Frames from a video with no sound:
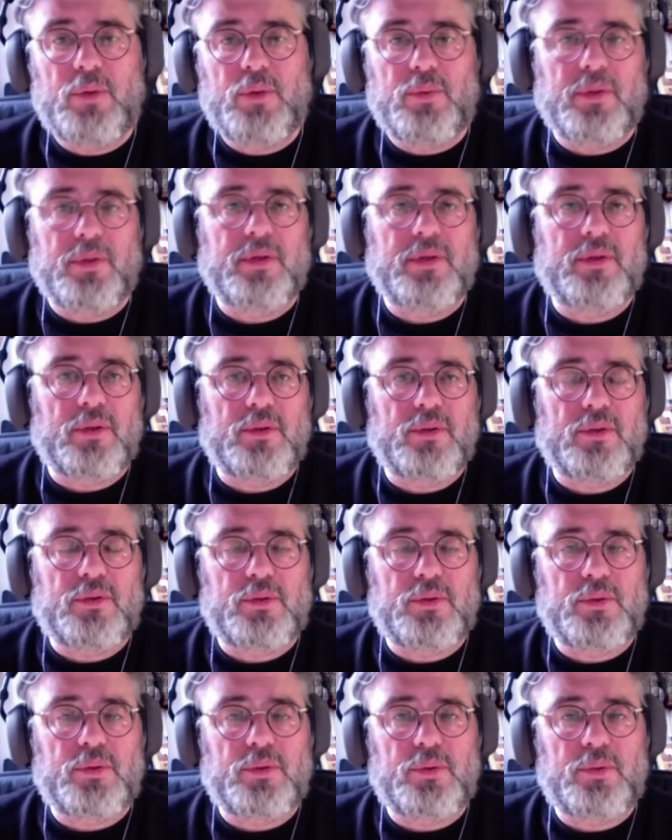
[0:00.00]
We were
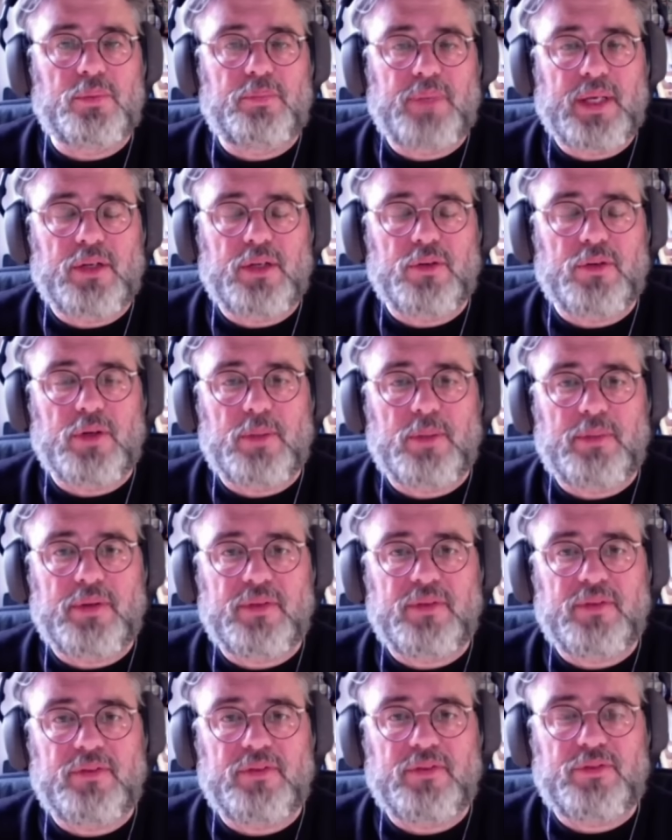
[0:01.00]
going to pick her up
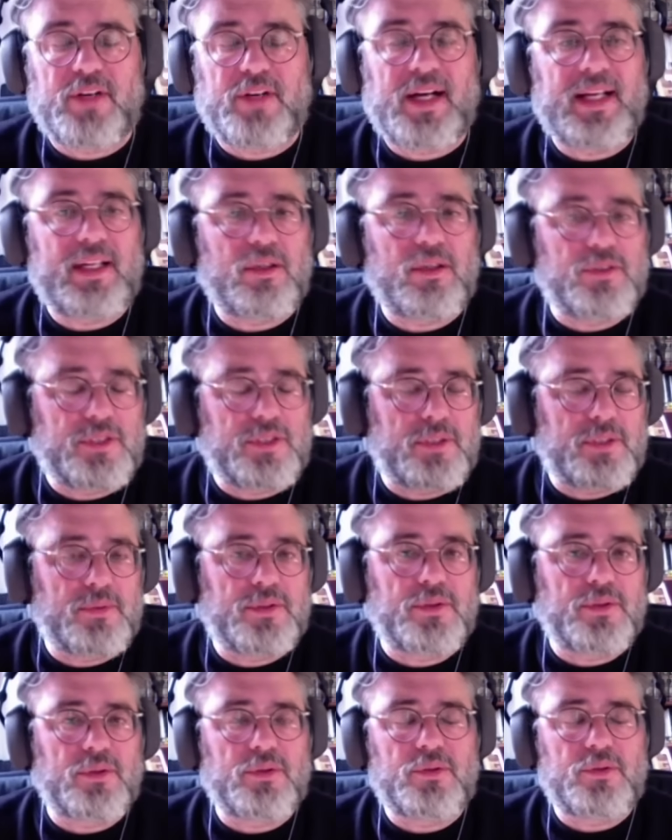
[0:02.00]
on Friday, or she
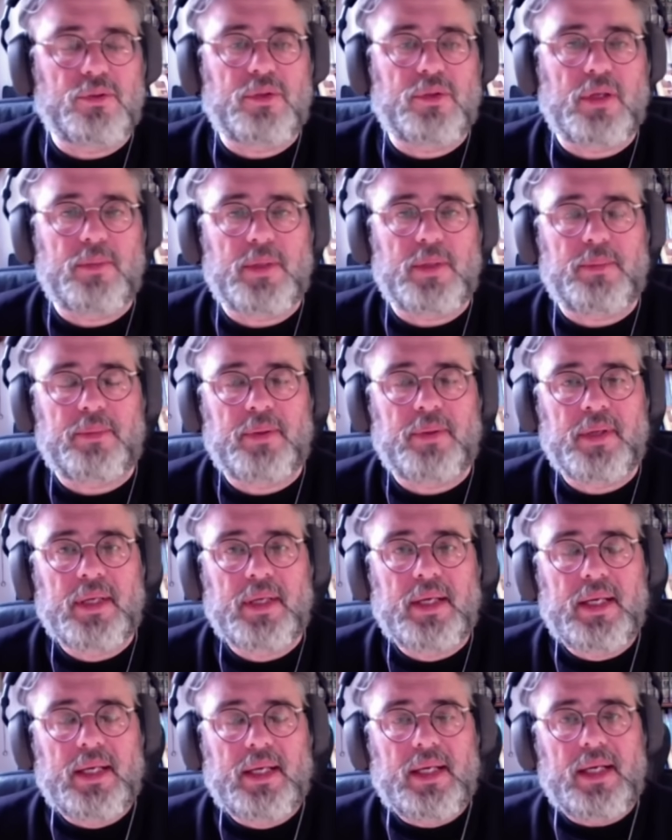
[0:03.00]
was going to come up
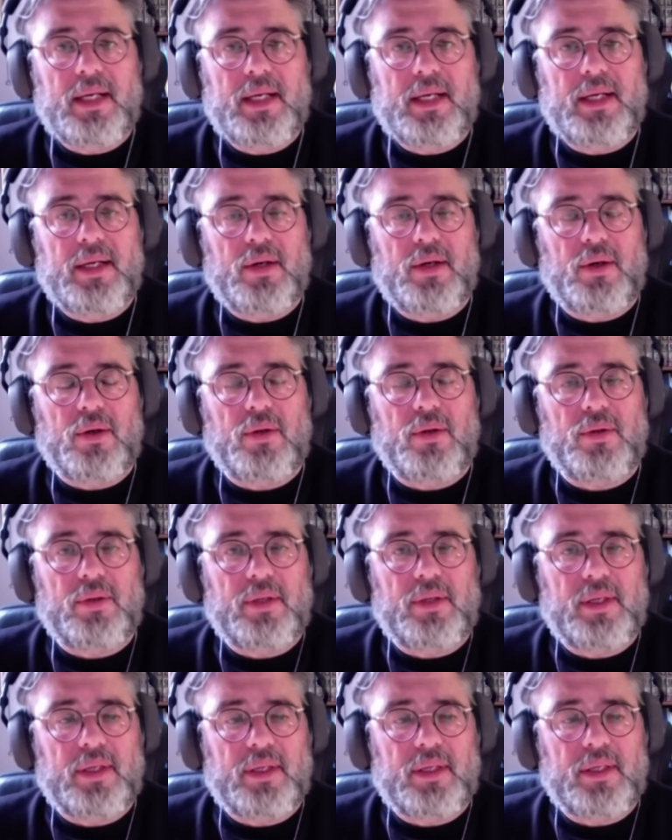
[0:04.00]
uh,
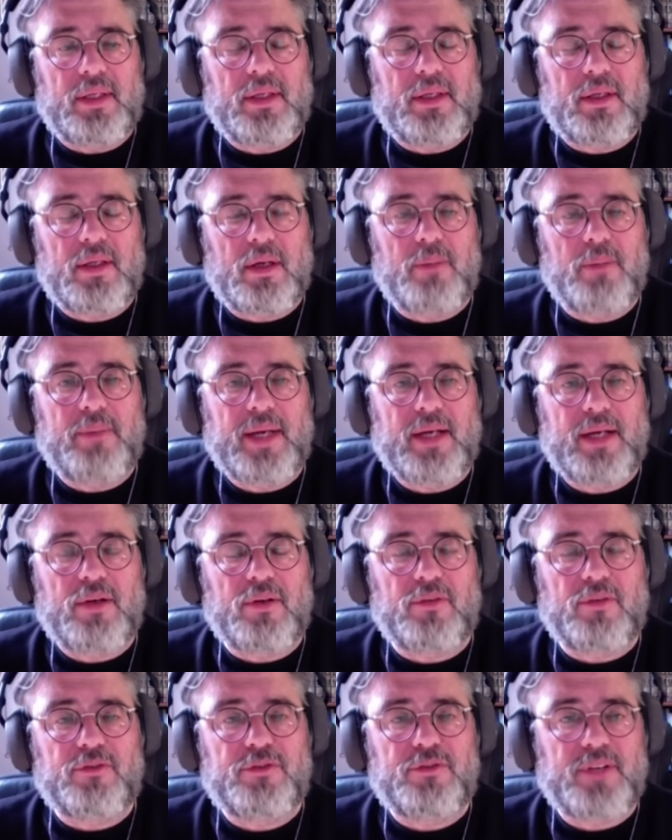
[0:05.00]
on uh, come
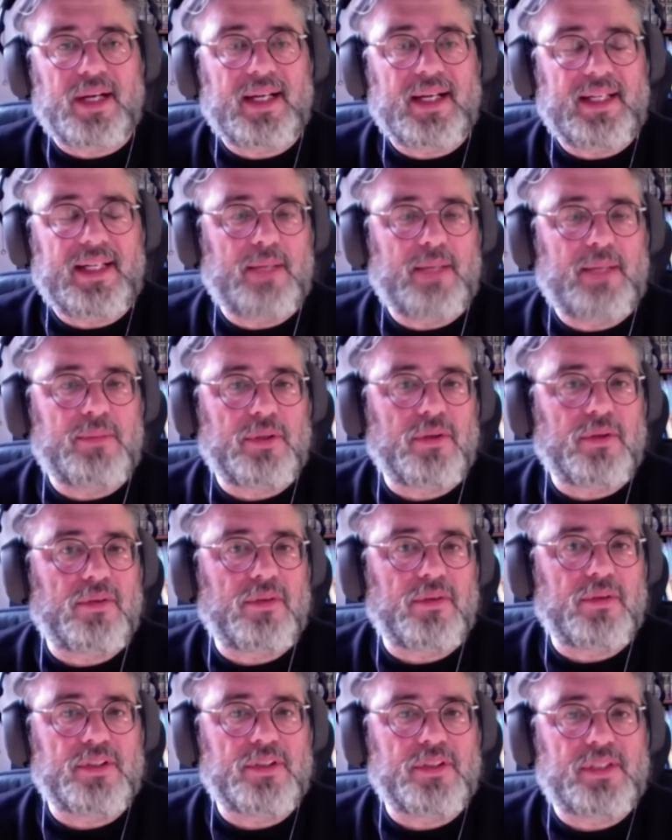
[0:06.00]
back on Friday, but
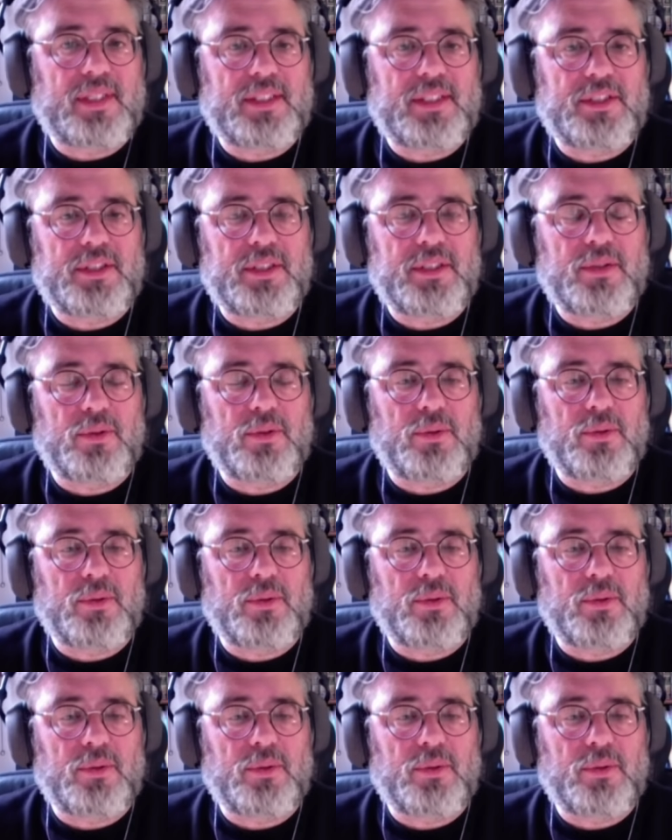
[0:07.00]
on Thursday she